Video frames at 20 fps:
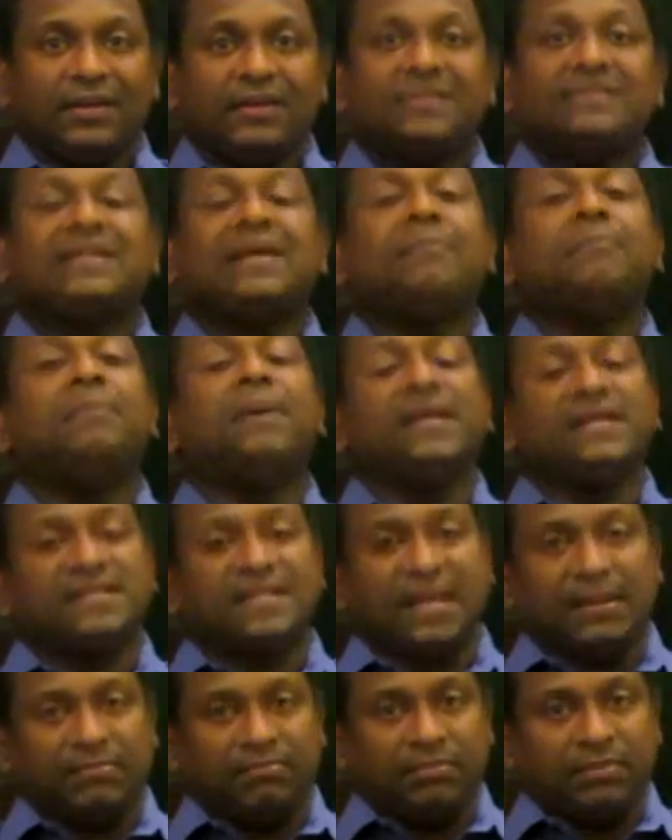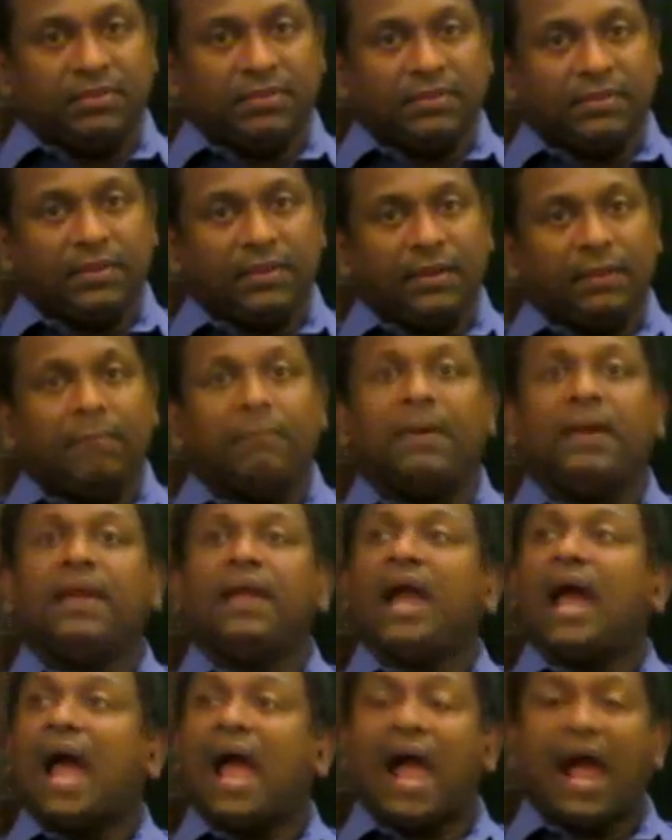step by step
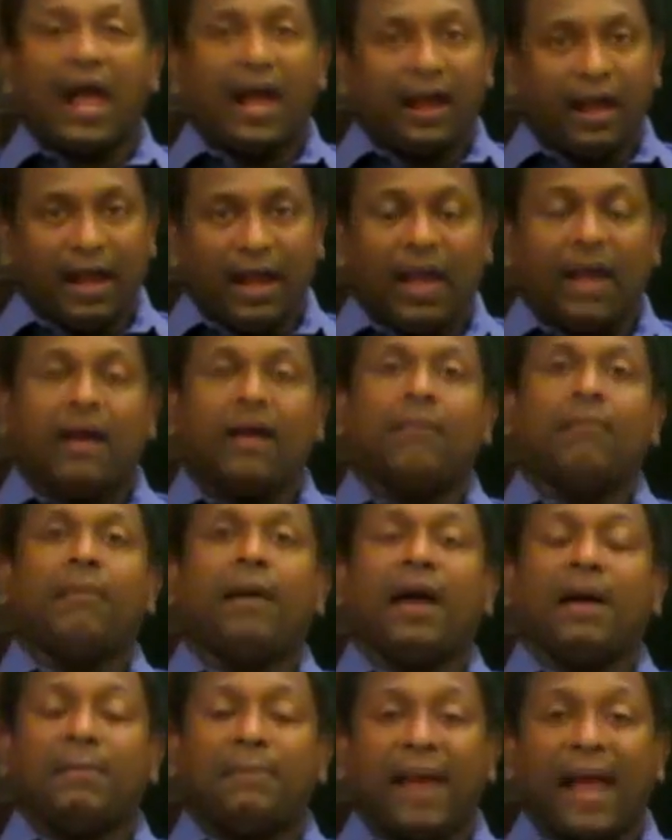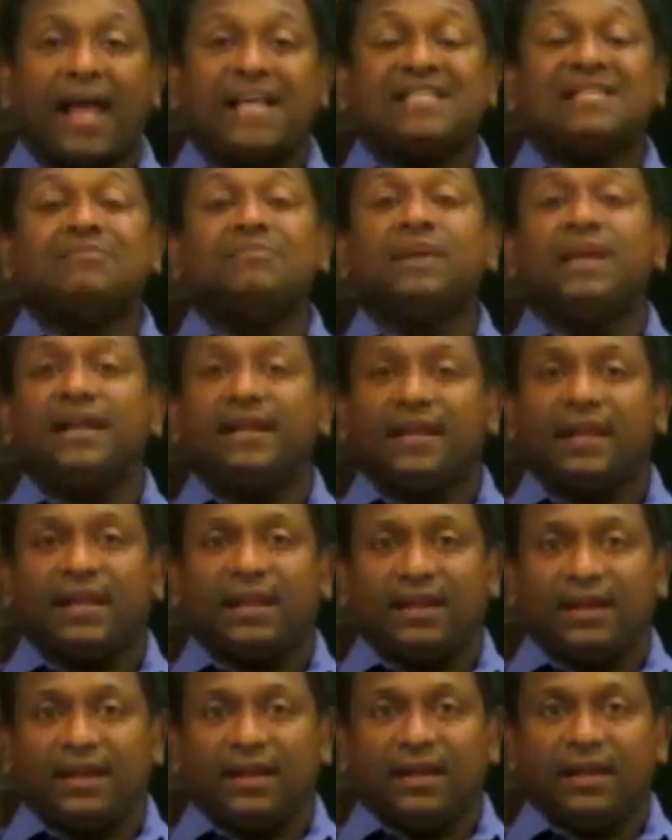by
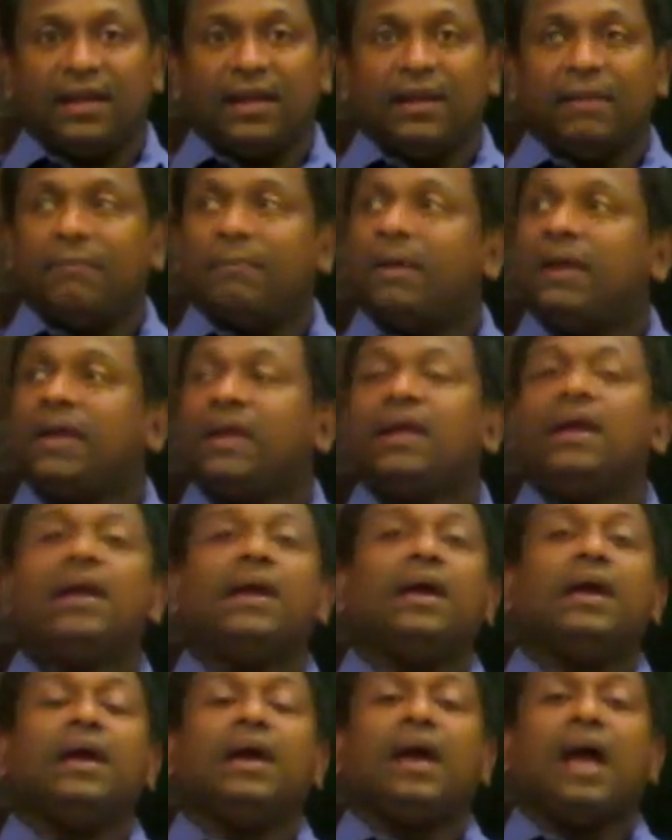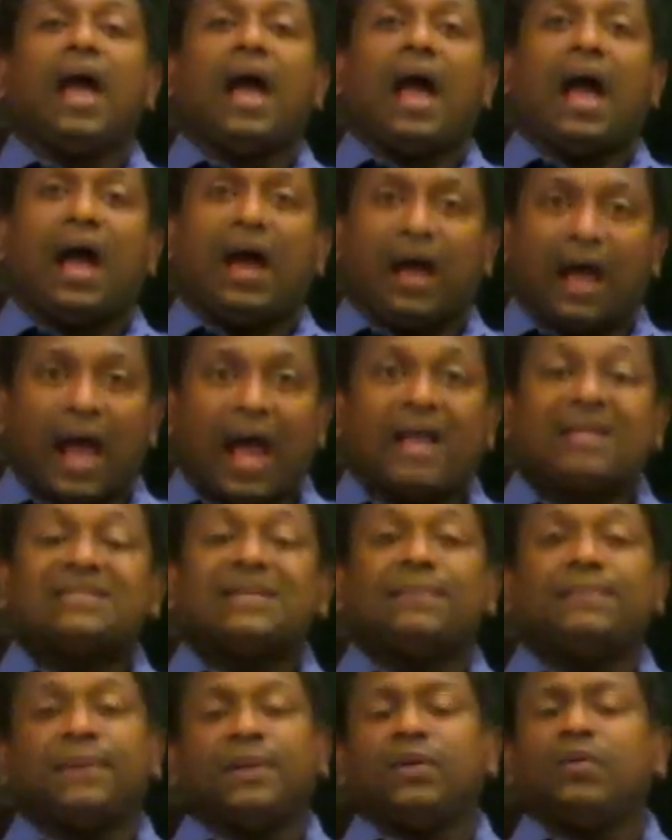assimilating, by
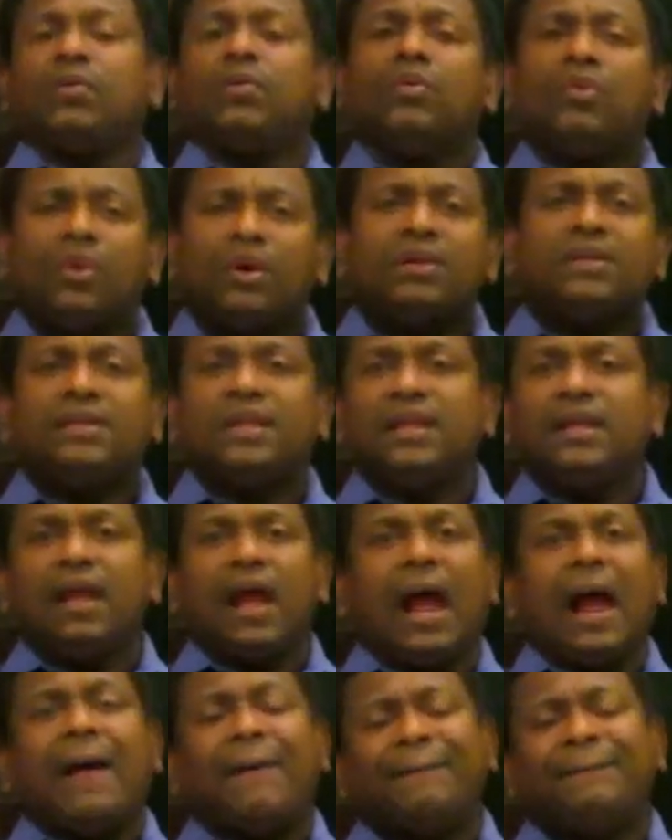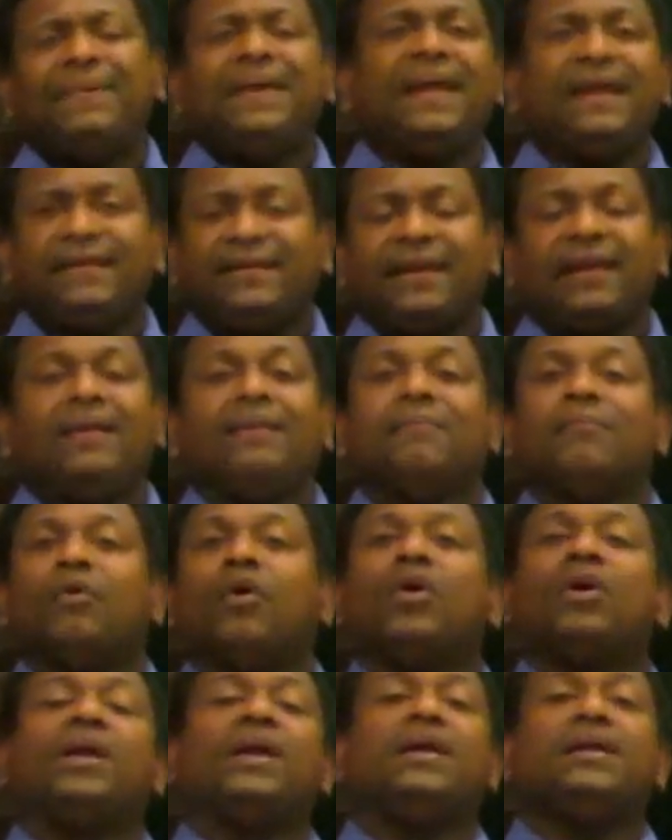accepting all the updated
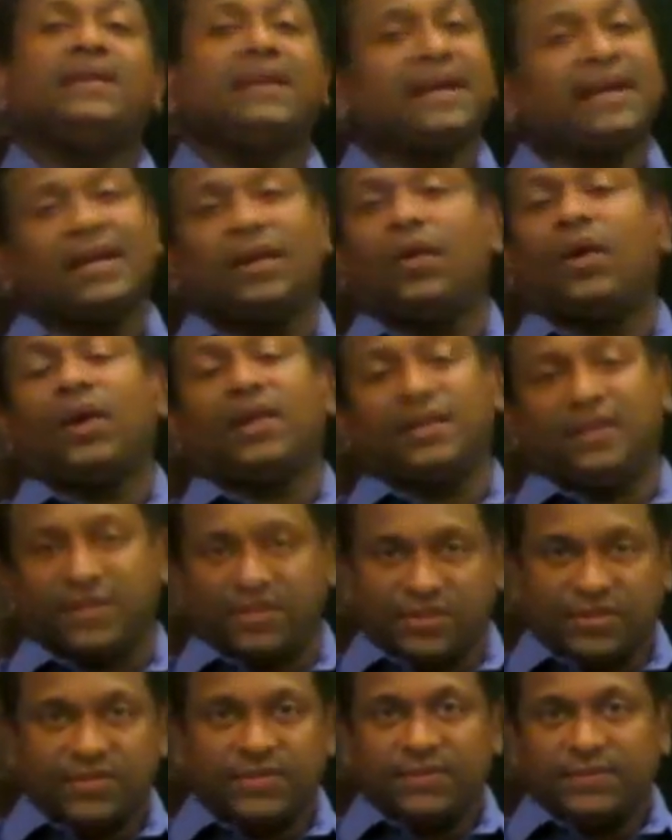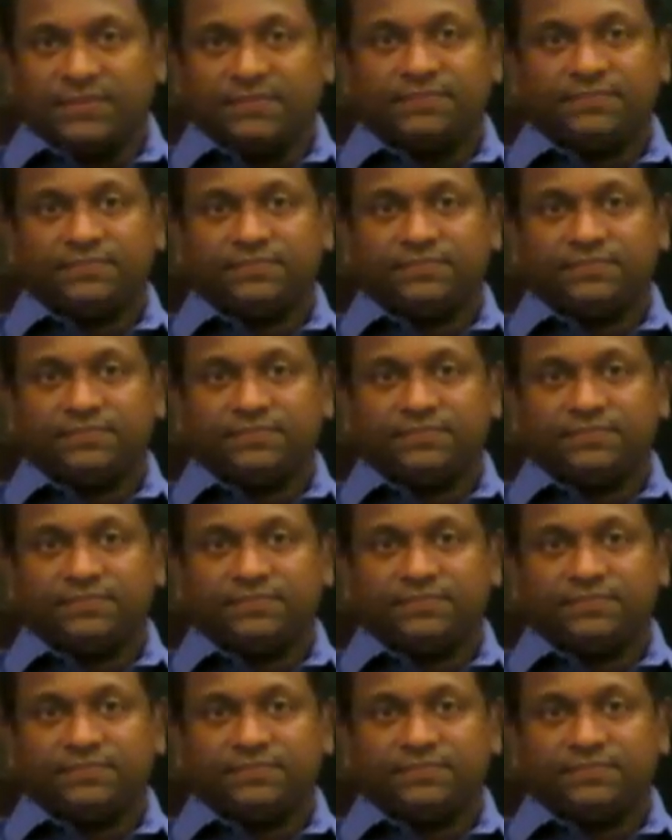modern technologies.